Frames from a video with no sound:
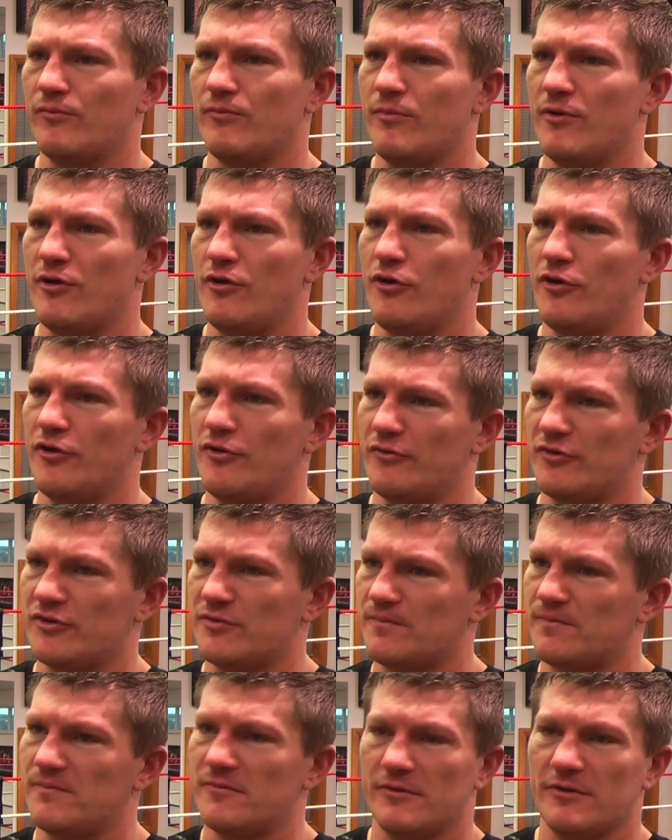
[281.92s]

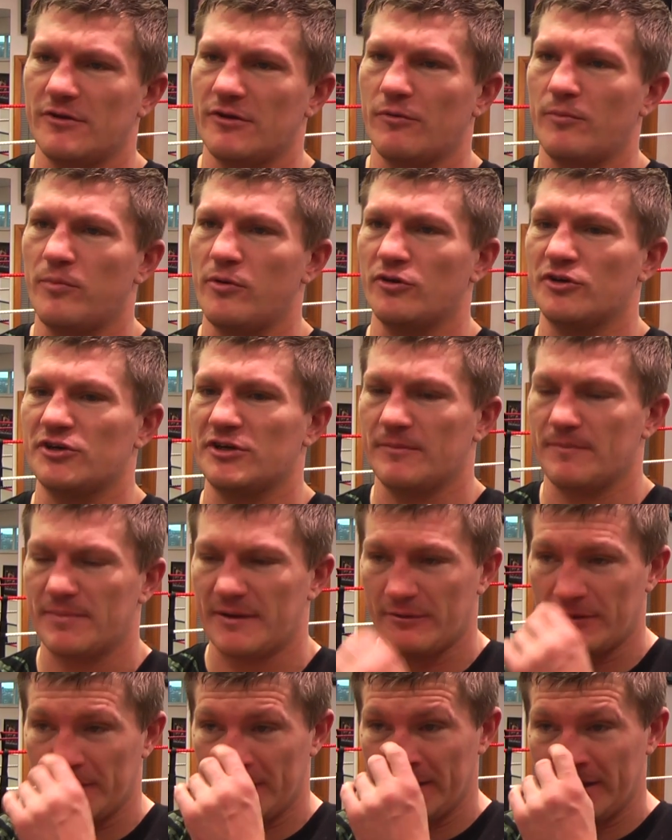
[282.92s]
murderous, punching
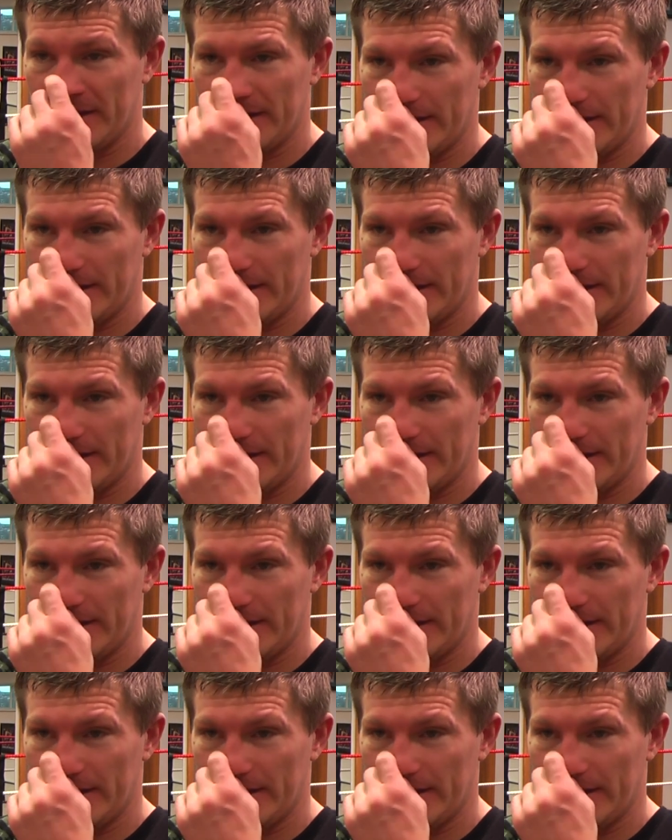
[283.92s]
power.